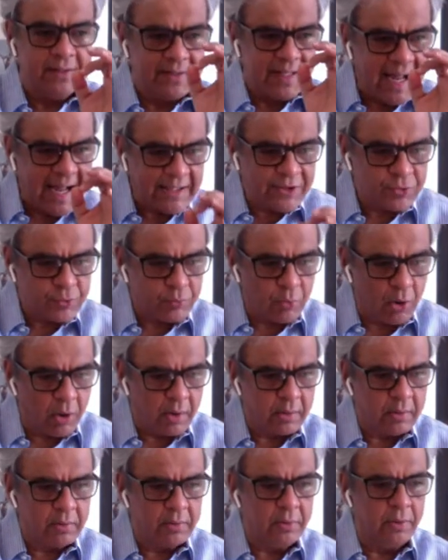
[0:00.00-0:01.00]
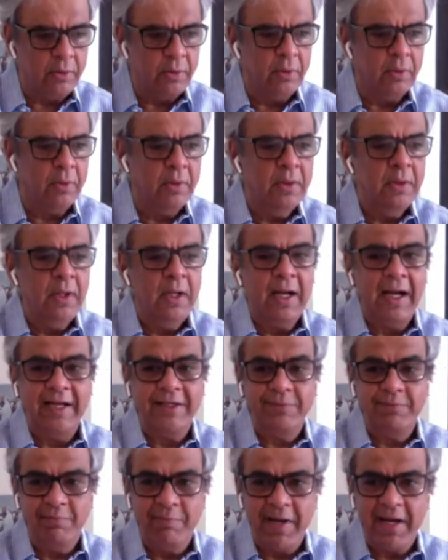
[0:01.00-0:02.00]
That's what
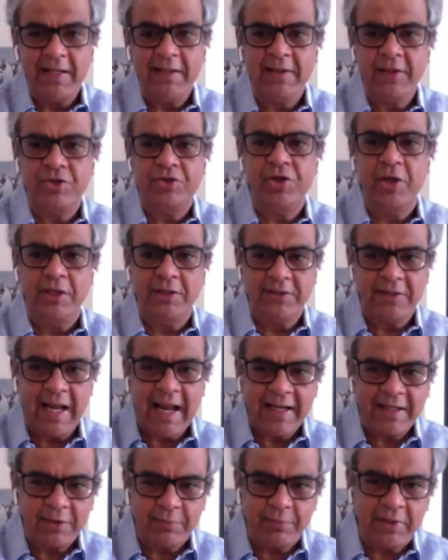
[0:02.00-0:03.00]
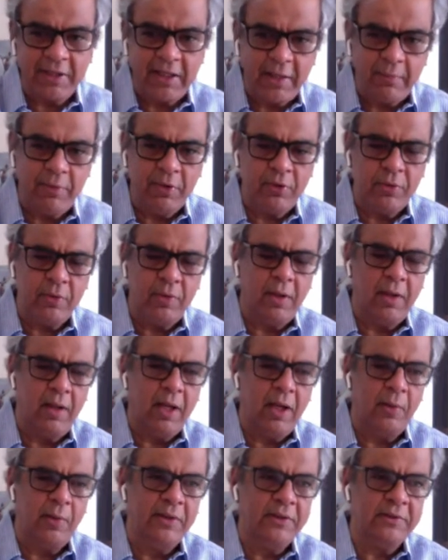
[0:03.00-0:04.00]
has made the change. That has been able to
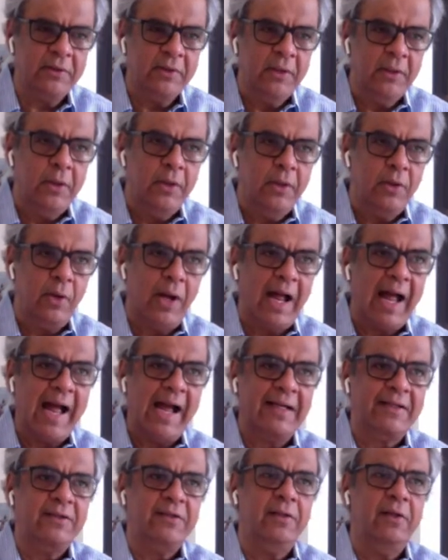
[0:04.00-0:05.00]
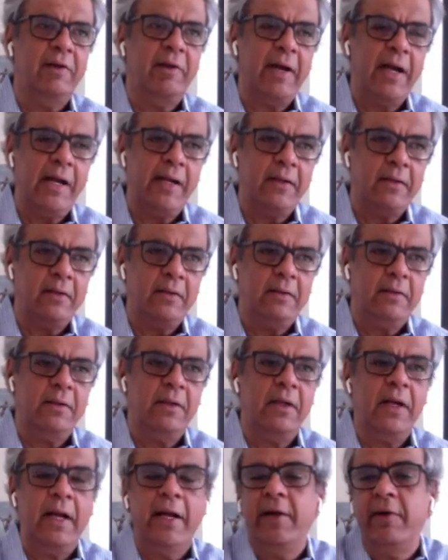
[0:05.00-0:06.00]
allow us to accelerate
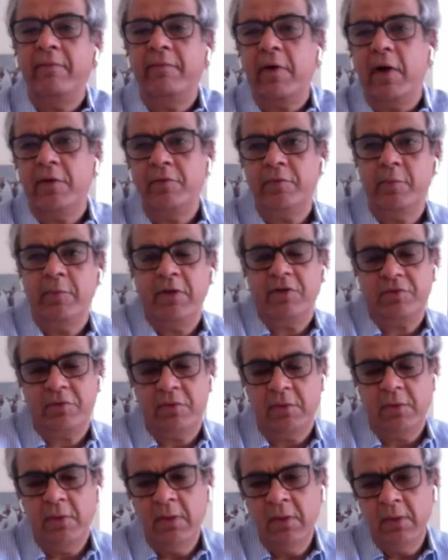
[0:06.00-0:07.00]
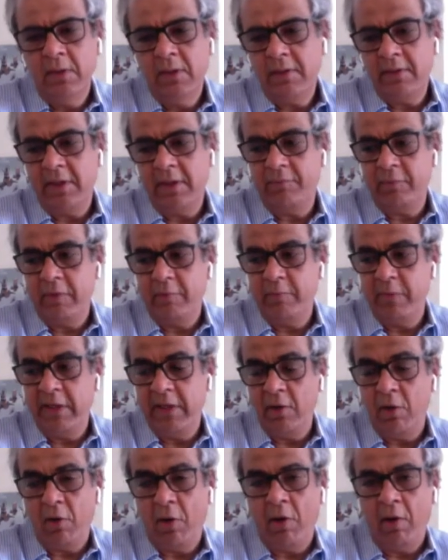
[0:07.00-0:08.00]
the kind of transformation that we've
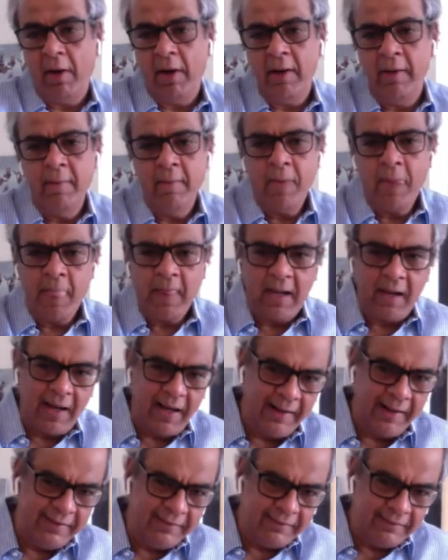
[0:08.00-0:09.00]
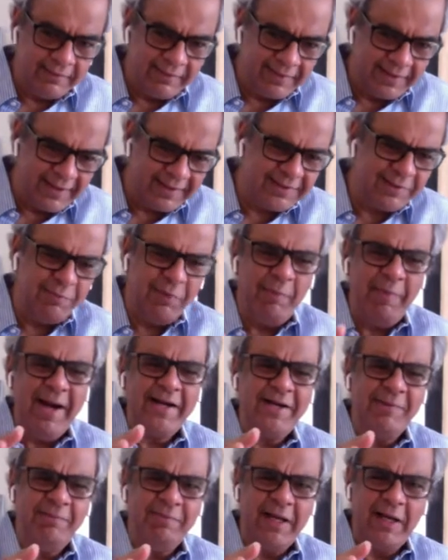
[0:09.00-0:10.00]
been on. And there's a
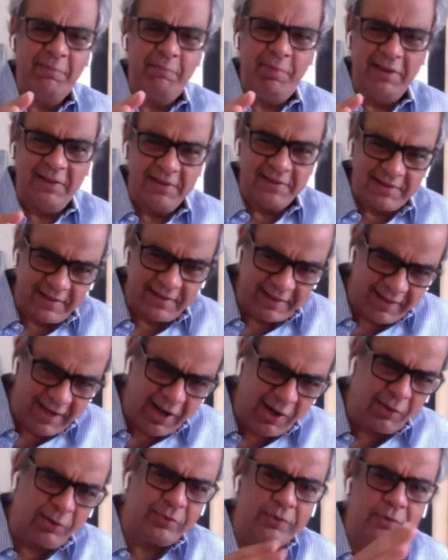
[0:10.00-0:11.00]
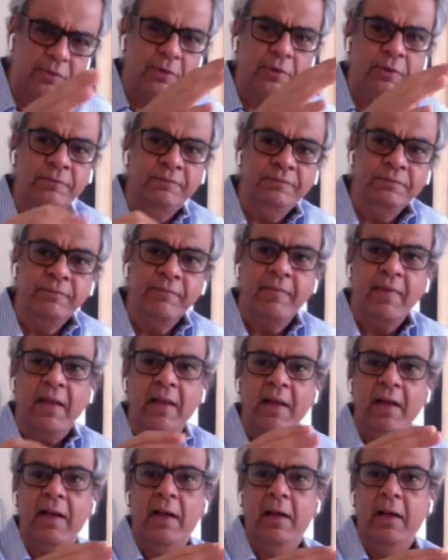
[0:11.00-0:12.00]
momentum that builds. And now,
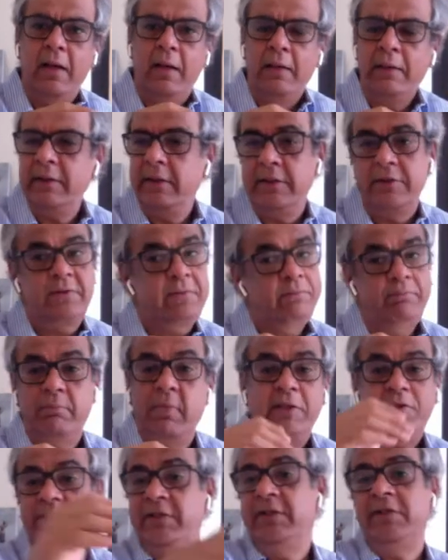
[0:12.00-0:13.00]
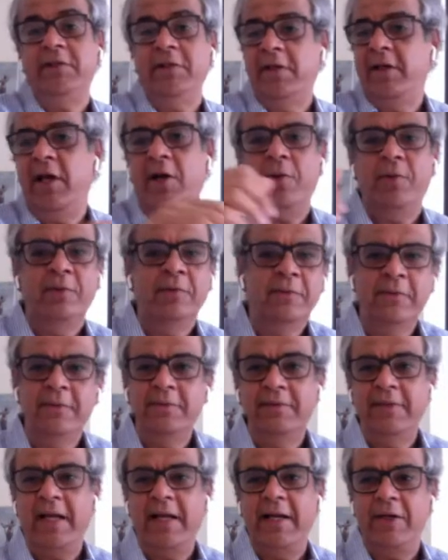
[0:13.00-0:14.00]
it's much easier now
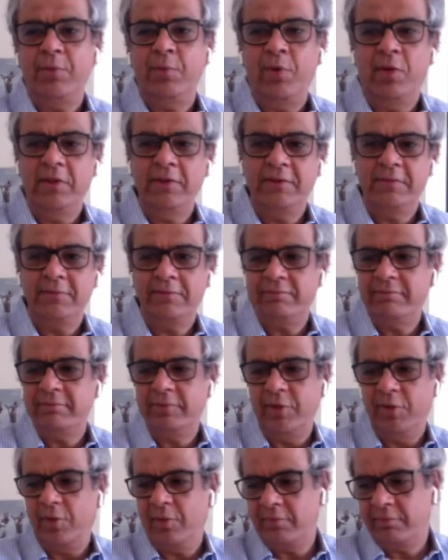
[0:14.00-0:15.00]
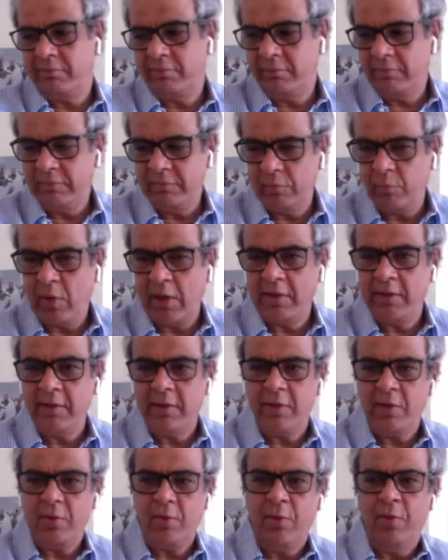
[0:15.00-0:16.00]
than it was, 1
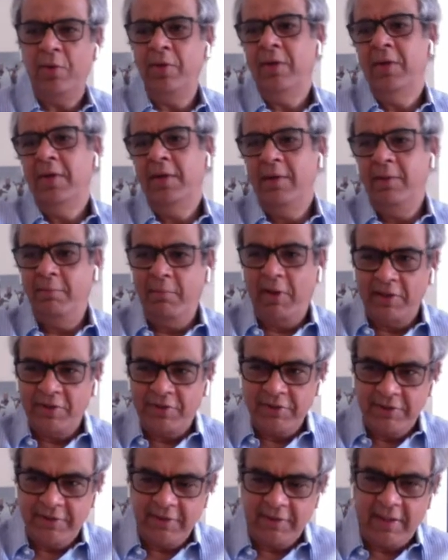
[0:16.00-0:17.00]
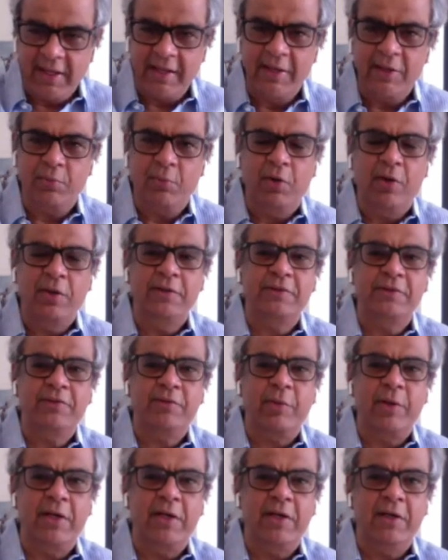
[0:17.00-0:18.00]
year ago, much easier than it was
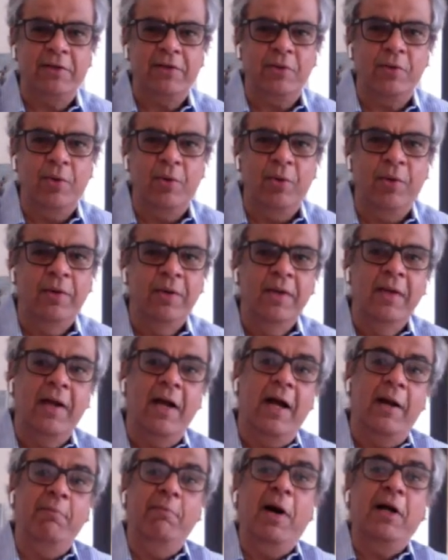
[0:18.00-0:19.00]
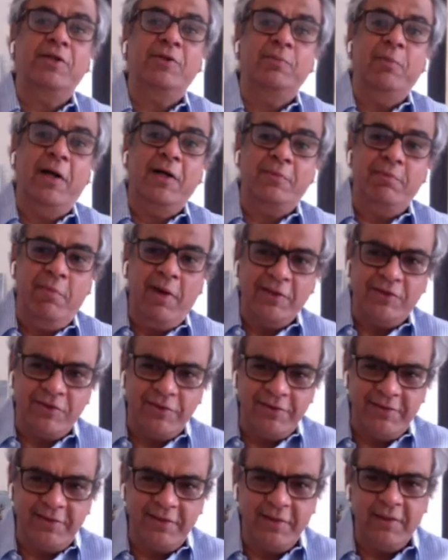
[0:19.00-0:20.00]
3 years ago, and much, much,
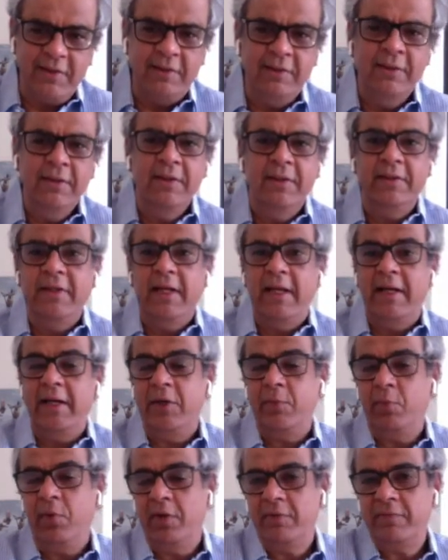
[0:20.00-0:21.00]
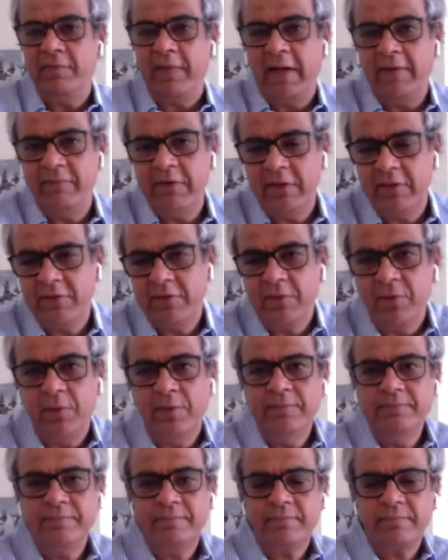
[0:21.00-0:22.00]
much easier than it was 5 years
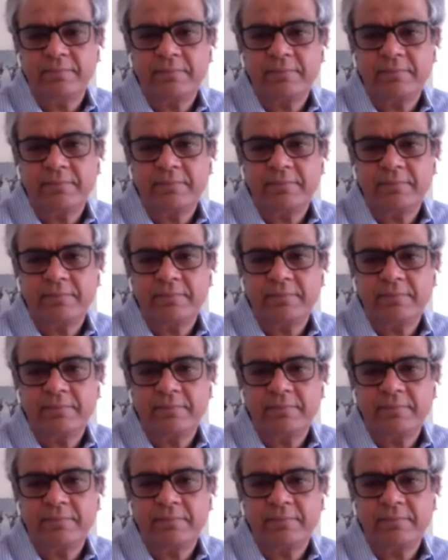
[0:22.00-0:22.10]
ago.